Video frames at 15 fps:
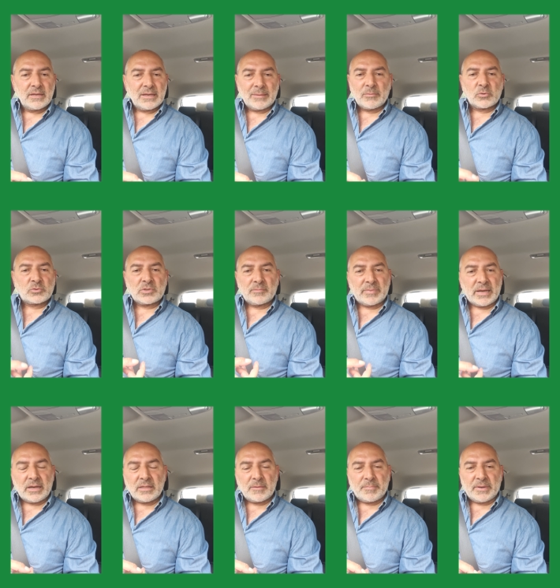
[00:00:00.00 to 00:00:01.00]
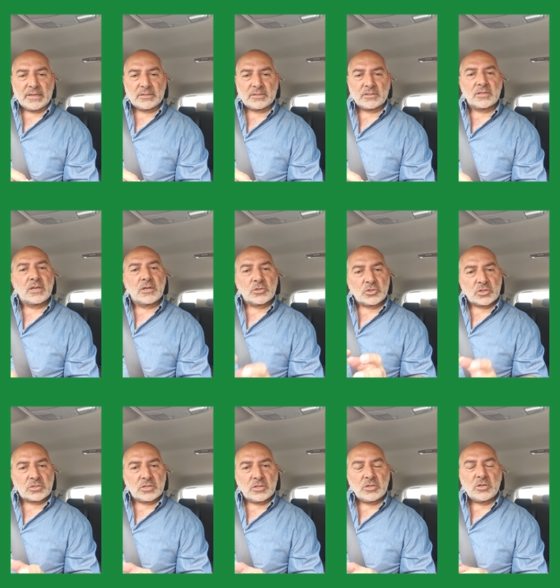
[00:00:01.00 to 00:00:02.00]
I'm not talking about other places.
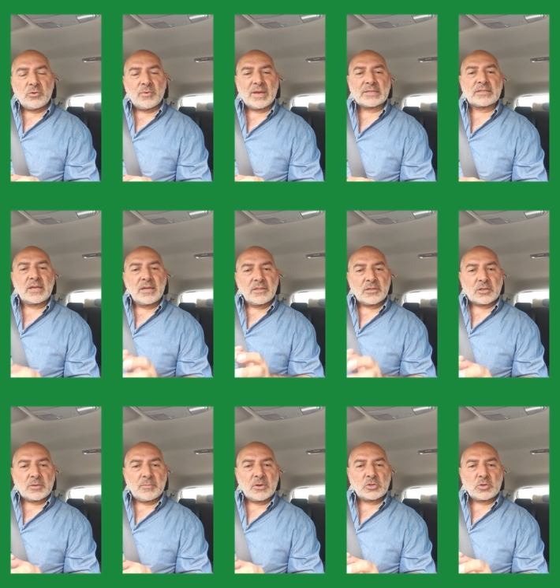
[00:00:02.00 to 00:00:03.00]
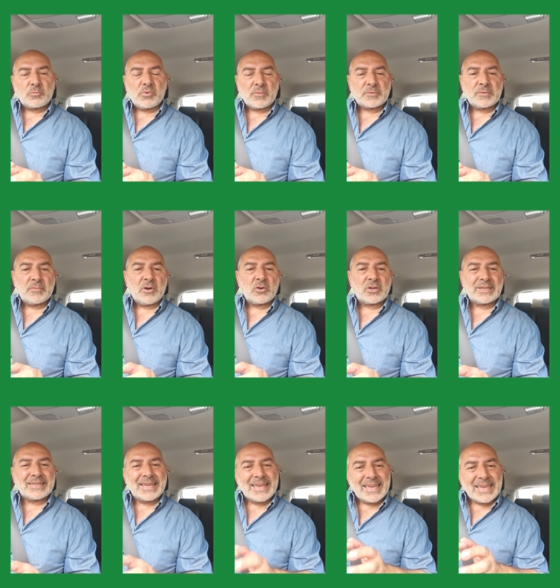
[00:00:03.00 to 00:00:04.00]
Just in the US, the commercial property
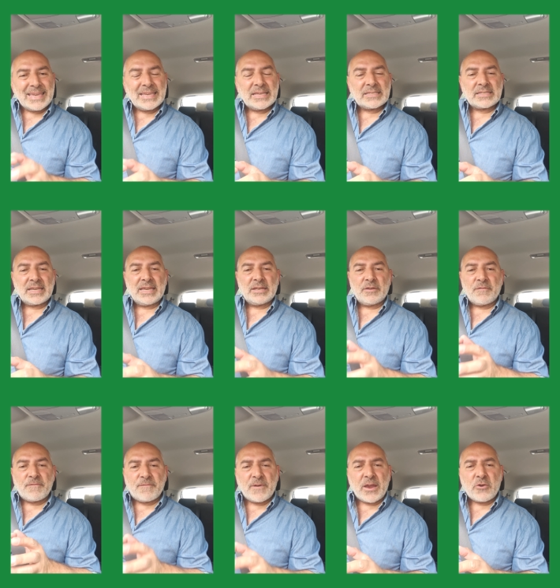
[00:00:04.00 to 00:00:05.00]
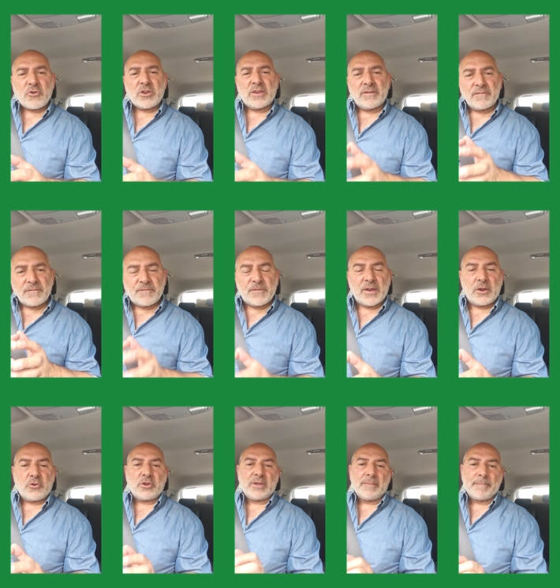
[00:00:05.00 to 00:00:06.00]
market is in a very,
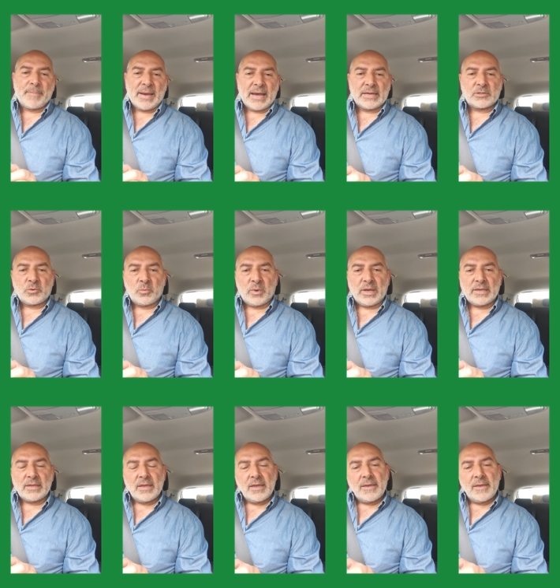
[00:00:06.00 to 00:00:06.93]
very bad way.